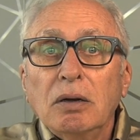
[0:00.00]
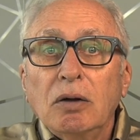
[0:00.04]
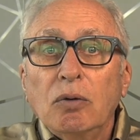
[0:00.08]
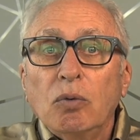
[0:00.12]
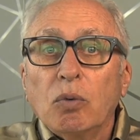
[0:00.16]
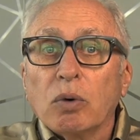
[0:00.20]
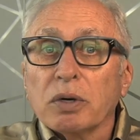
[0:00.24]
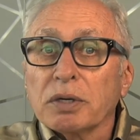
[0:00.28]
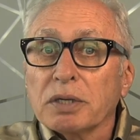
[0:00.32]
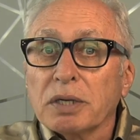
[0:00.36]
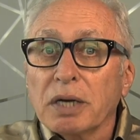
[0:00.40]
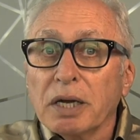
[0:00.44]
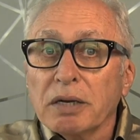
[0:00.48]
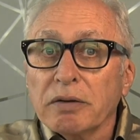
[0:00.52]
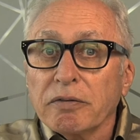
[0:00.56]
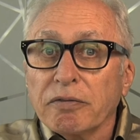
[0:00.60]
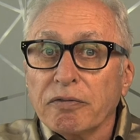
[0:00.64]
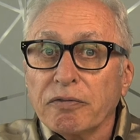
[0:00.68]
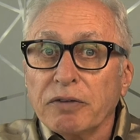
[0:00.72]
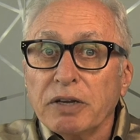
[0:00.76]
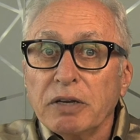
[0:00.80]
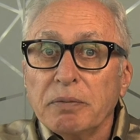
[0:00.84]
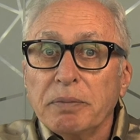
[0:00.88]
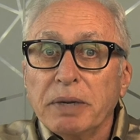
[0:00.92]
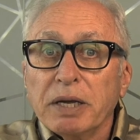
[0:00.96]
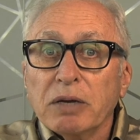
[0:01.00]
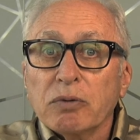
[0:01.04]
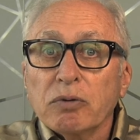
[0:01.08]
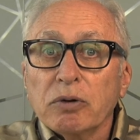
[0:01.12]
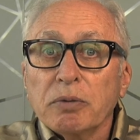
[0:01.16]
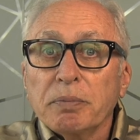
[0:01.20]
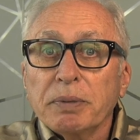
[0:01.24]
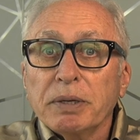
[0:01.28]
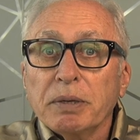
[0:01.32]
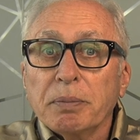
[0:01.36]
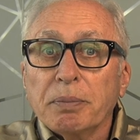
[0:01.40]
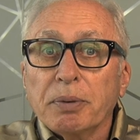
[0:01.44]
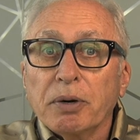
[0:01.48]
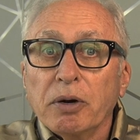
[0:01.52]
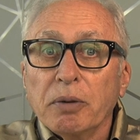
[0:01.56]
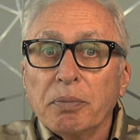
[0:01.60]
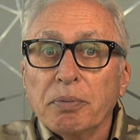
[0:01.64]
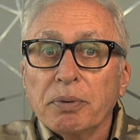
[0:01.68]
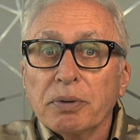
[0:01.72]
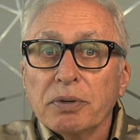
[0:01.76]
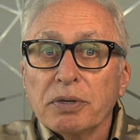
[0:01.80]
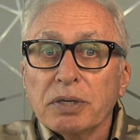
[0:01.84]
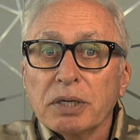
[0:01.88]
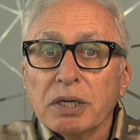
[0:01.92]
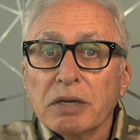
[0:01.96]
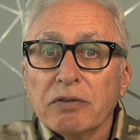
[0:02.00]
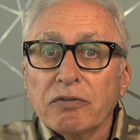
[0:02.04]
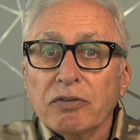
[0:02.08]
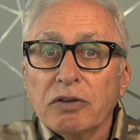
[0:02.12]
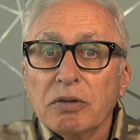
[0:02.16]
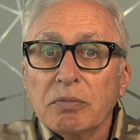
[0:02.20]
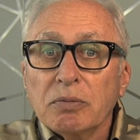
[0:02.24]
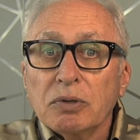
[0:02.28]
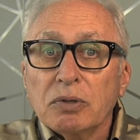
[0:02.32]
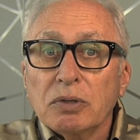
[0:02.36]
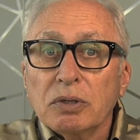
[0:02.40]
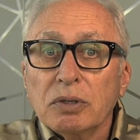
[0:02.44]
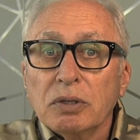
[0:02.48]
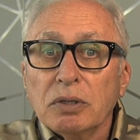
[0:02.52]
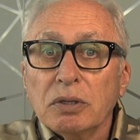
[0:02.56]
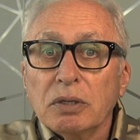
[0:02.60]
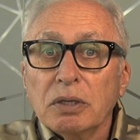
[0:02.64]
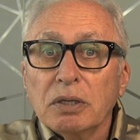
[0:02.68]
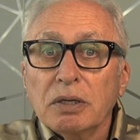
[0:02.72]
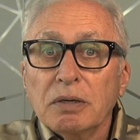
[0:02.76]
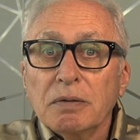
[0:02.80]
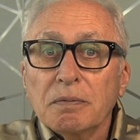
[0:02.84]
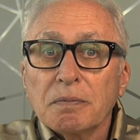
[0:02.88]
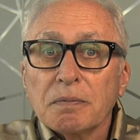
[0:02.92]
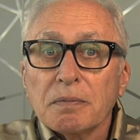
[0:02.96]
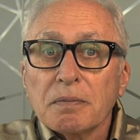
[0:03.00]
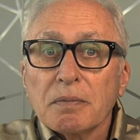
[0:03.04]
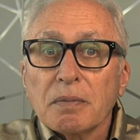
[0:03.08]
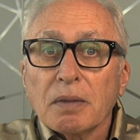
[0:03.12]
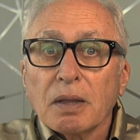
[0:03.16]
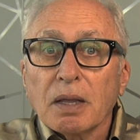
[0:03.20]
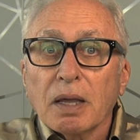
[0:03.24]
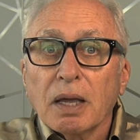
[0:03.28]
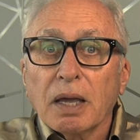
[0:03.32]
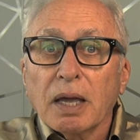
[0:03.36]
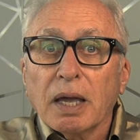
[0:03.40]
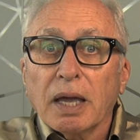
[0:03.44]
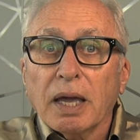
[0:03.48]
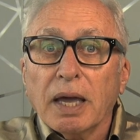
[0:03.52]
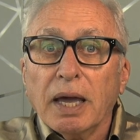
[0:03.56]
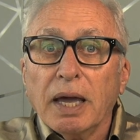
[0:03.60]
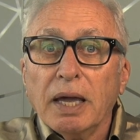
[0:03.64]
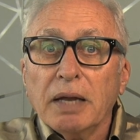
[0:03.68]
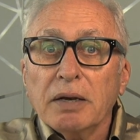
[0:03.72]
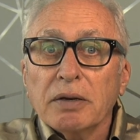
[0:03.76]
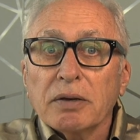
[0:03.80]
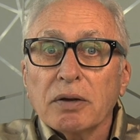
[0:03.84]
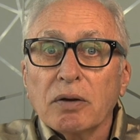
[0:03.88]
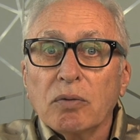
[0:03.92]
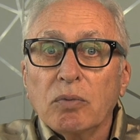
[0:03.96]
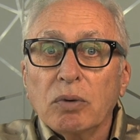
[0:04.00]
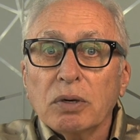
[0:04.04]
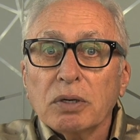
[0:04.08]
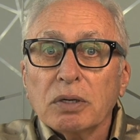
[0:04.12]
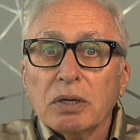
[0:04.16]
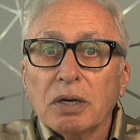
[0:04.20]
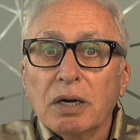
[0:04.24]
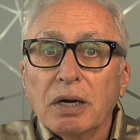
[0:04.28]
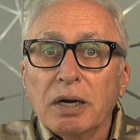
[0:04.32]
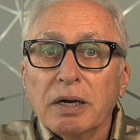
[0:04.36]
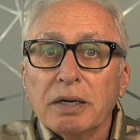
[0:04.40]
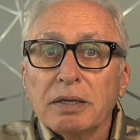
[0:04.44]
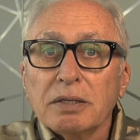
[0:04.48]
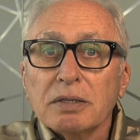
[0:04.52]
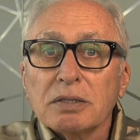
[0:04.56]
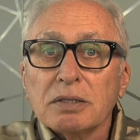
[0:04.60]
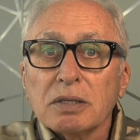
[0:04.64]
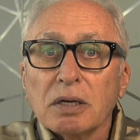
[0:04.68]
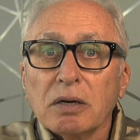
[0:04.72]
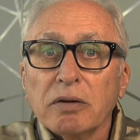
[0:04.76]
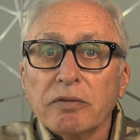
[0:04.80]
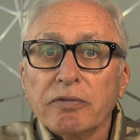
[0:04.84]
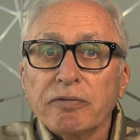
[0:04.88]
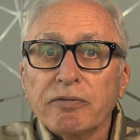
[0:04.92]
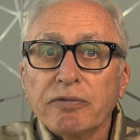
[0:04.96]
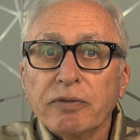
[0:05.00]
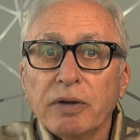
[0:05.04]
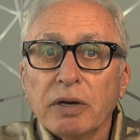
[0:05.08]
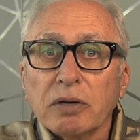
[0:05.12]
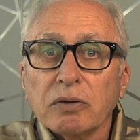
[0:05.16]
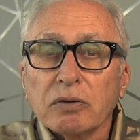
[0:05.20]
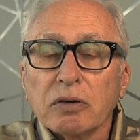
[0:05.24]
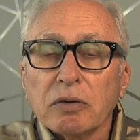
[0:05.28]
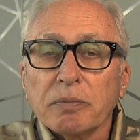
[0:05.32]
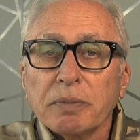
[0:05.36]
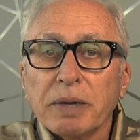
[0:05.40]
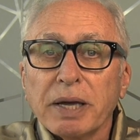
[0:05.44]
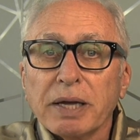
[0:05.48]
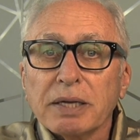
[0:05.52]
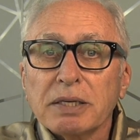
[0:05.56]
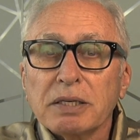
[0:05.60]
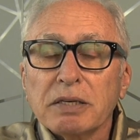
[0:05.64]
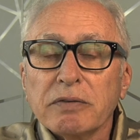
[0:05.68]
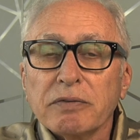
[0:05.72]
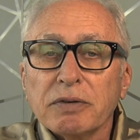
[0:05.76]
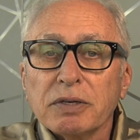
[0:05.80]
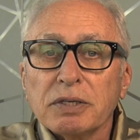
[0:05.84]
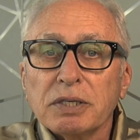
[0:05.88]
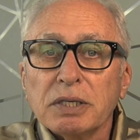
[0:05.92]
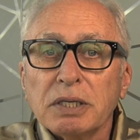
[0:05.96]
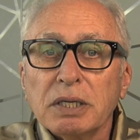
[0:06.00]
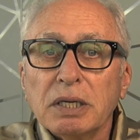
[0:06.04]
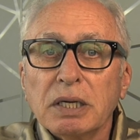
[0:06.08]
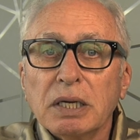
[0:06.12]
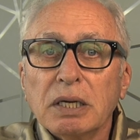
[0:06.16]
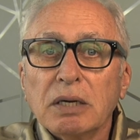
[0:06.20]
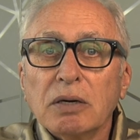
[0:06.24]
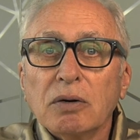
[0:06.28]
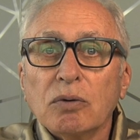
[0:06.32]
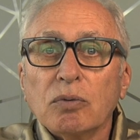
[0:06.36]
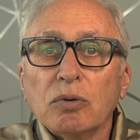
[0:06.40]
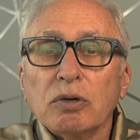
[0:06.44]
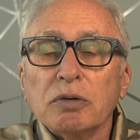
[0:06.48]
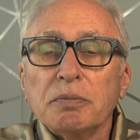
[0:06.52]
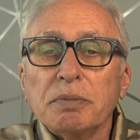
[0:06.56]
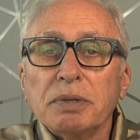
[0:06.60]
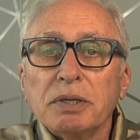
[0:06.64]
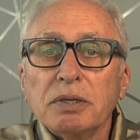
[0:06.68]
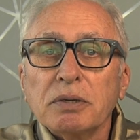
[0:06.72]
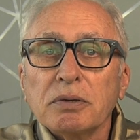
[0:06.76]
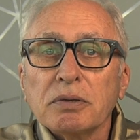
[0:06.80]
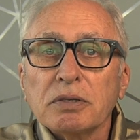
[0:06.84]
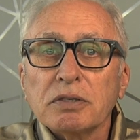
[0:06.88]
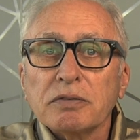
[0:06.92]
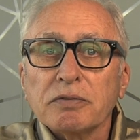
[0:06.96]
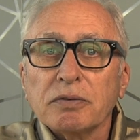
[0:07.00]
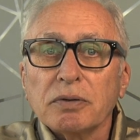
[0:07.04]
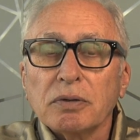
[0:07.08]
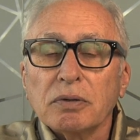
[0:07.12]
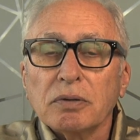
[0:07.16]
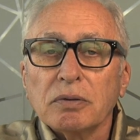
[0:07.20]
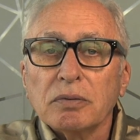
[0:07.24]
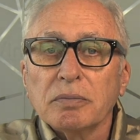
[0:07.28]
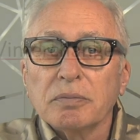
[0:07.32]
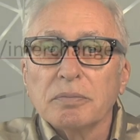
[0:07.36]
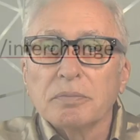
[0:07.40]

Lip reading: What kind of feedback would be appropriate to give him or her? And what kinds of follow-up activity would be useful?